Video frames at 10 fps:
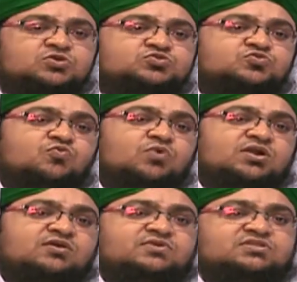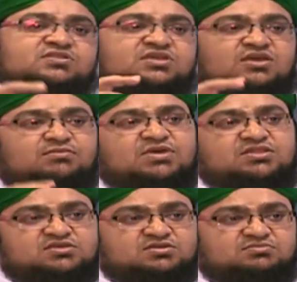So whatever they have
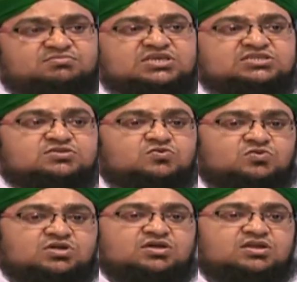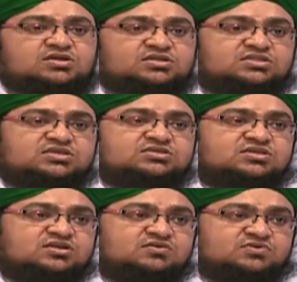mentioned means Quran and Hadith
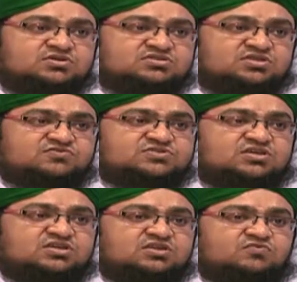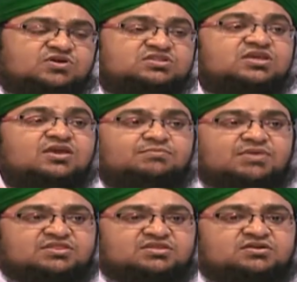and our Salaf Salihin, what they have
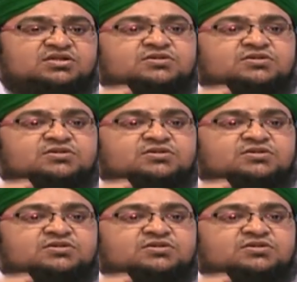mentioned,